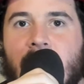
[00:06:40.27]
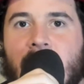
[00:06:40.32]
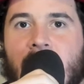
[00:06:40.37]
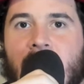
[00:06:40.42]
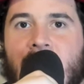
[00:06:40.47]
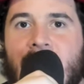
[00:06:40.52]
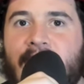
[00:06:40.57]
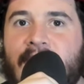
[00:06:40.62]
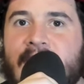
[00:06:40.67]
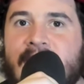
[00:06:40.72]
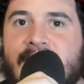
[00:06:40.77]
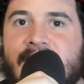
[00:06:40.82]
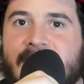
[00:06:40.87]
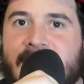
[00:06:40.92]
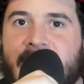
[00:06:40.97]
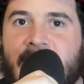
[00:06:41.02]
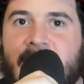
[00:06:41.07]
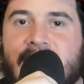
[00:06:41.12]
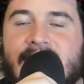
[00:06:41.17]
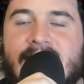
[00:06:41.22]
And this
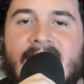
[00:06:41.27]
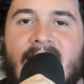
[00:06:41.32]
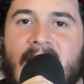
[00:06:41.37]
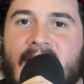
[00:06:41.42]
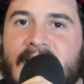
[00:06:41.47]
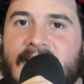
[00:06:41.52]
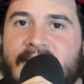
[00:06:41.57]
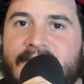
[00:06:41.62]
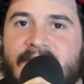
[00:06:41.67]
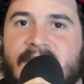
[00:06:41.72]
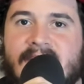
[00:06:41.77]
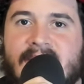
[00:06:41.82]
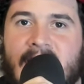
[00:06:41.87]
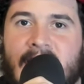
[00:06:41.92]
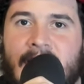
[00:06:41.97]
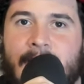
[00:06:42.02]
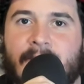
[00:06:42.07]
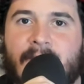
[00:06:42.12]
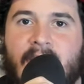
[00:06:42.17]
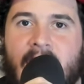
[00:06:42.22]
year, it's kind of the
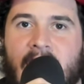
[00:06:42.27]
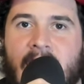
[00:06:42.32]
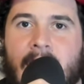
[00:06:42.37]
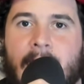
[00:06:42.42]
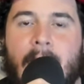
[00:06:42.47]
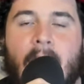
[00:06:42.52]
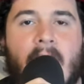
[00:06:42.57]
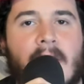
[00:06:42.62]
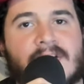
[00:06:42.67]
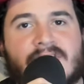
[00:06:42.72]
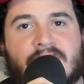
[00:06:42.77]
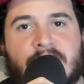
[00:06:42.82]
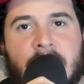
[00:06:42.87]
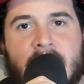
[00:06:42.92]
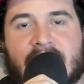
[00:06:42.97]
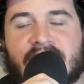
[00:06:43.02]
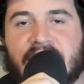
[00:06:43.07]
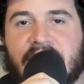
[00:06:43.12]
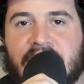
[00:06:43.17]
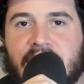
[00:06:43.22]
same thing. Martin
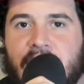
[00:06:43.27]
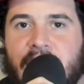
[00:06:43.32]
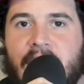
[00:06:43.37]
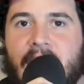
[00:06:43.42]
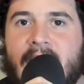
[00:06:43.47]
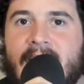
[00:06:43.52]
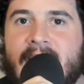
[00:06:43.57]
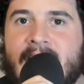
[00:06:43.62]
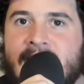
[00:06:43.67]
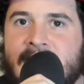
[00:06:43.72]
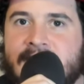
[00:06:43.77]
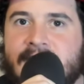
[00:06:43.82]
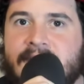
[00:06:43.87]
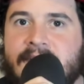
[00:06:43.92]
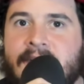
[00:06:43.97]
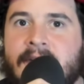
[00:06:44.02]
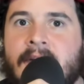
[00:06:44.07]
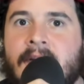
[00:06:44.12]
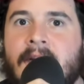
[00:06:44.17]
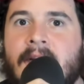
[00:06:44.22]
Truex Jr. is
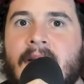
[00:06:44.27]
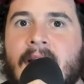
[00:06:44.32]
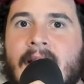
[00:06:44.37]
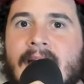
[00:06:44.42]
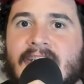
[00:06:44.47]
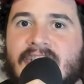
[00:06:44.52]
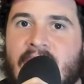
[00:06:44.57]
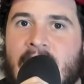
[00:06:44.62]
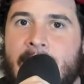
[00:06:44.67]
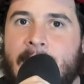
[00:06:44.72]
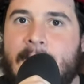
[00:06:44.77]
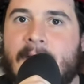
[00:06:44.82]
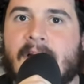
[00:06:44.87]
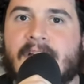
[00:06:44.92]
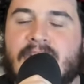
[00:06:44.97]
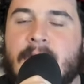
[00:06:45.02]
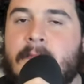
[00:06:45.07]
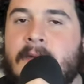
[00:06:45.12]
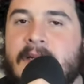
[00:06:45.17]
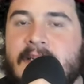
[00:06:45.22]
a
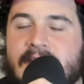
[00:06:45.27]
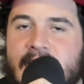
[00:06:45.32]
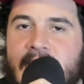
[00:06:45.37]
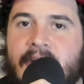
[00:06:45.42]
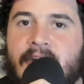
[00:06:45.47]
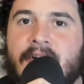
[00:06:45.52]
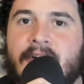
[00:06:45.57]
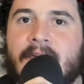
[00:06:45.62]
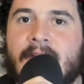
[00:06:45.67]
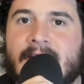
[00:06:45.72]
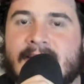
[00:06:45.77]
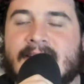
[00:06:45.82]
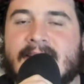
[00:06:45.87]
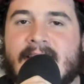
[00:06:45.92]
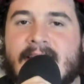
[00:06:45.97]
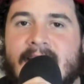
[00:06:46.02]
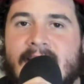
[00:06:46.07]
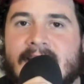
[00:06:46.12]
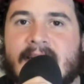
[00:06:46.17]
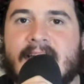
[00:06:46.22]
championship contender this
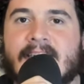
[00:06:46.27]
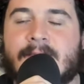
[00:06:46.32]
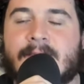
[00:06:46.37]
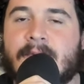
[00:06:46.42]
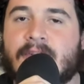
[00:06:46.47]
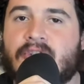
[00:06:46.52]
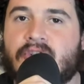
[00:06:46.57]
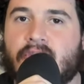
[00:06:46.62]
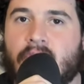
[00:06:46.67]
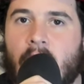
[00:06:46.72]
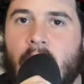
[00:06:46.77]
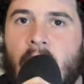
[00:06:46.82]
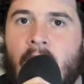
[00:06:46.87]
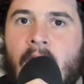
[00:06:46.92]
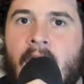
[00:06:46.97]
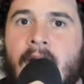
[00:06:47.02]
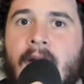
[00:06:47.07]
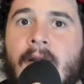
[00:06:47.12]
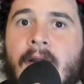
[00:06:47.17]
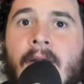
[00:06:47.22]
season, has been
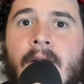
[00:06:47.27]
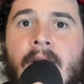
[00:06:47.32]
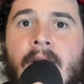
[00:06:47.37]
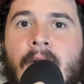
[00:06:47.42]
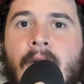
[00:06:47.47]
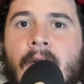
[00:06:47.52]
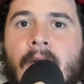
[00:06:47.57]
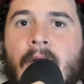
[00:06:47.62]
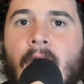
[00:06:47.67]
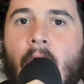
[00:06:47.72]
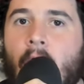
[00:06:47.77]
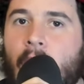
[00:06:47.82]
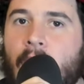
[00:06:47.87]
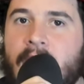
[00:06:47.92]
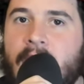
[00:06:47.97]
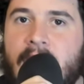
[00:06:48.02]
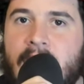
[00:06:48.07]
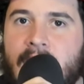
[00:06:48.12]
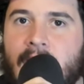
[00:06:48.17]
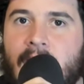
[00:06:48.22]
strong all
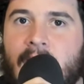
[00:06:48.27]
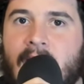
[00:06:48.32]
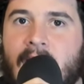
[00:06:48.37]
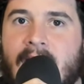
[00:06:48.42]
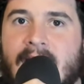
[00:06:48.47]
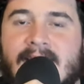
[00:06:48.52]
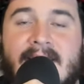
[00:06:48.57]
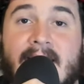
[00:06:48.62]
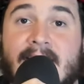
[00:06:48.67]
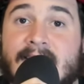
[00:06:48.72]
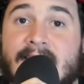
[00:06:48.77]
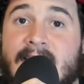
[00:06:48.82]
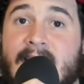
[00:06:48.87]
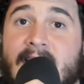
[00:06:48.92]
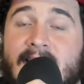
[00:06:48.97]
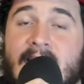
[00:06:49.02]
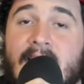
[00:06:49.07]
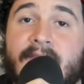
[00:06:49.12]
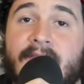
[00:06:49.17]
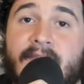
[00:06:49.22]
year, has yet to get
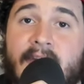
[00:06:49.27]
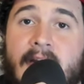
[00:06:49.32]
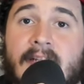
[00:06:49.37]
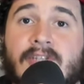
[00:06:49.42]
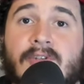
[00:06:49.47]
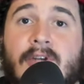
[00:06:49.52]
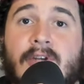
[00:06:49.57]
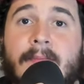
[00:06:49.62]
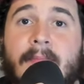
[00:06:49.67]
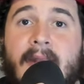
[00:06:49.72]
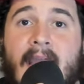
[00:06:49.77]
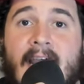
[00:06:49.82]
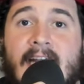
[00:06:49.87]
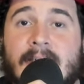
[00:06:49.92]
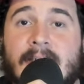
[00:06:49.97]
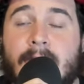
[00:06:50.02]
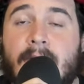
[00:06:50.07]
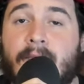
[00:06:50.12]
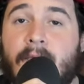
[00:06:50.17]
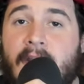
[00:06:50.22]
that victory, but has
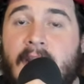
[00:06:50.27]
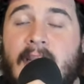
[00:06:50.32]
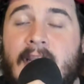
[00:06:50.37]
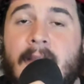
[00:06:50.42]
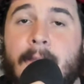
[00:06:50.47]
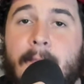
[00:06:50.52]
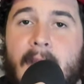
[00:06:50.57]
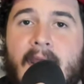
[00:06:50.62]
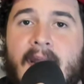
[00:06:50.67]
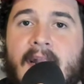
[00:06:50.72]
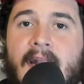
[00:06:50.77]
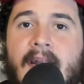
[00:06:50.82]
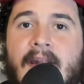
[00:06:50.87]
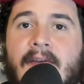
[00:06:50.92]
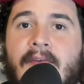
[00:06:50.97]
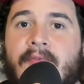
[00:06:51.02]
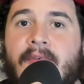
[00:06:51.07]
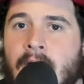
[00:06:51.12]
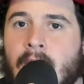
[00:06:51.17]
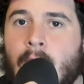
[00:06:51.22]
been really
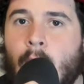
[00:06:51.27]
competitive.